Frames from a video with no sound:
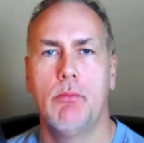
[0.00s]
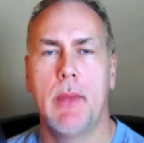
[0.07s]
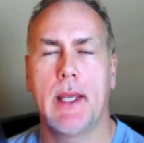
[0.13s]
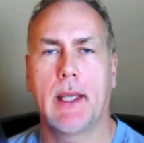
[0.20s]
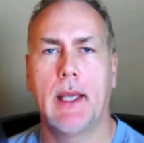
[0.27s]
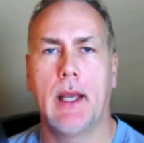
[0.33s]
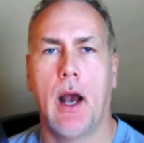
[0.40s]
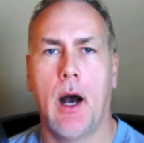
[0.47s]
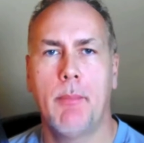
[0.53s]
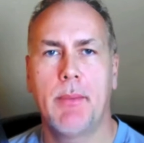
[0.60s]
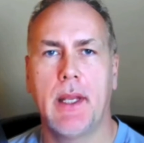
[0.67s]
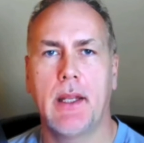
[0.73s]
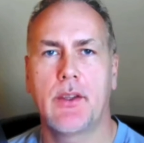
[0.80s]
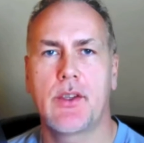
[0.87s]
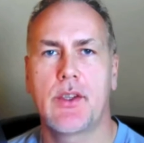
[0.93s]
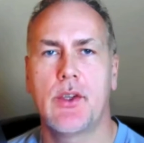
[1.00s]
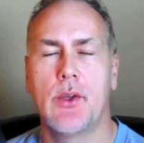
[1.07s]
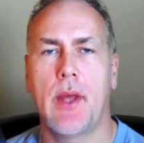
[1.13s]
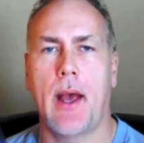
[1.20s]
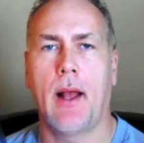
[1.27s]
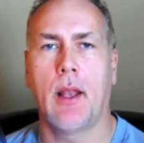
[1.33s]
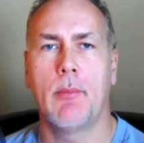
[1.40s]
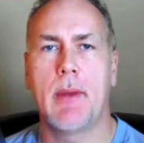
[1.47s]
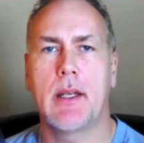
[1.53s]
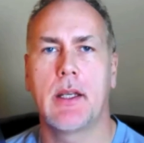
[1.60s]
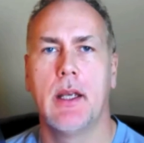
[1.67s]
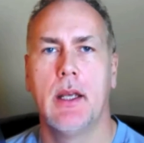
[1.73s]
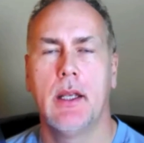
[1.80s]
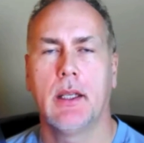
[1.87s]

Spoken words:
making updates to the element,